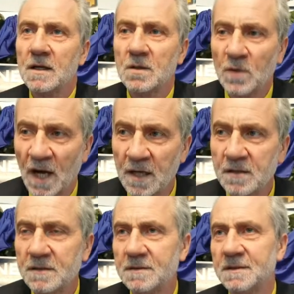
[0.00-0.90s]
When
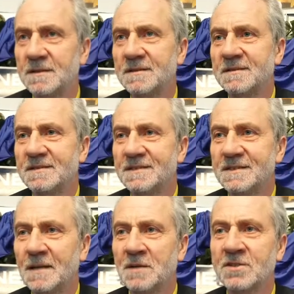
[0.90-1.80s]

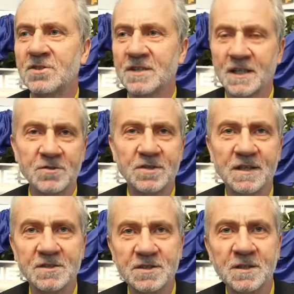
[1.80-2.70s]
I'm lecturing
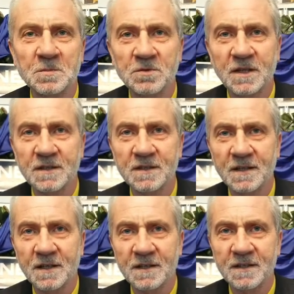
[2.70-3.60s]
actually in Singapore
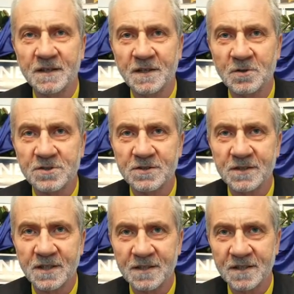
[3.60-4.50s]
and also
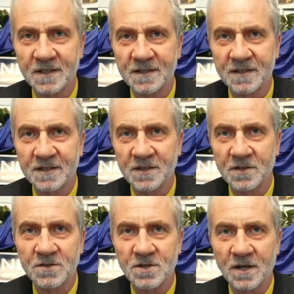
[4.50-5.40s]
in
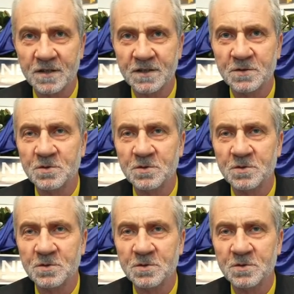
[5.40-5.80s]
Jakarta at